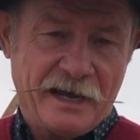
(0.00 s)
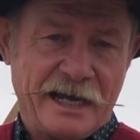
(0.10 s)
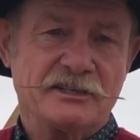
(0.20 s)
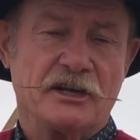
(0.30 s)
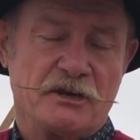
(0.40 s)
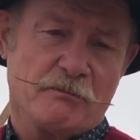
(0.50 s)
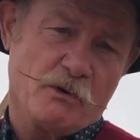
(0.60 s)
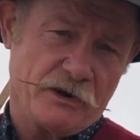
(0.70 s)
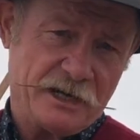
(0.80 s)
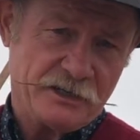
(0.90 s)
He said, You're
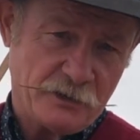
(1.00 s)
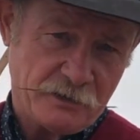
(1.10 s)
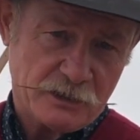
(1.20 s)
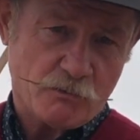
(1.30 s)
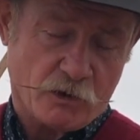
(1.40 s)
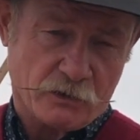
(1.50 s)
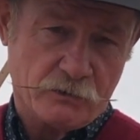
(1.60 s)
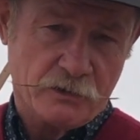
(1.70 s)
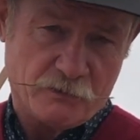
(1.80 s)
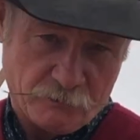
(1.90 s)
born into this
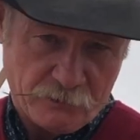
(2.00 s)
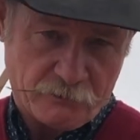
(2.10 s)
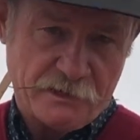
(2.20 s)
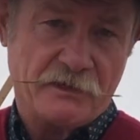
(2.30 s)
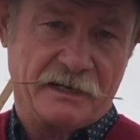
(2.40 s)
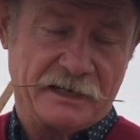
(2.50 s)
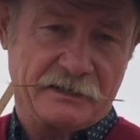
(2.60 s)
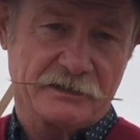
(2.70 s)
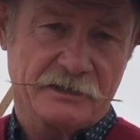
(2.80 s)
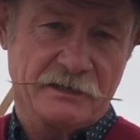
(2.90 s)
world with three
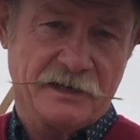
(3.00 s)
things.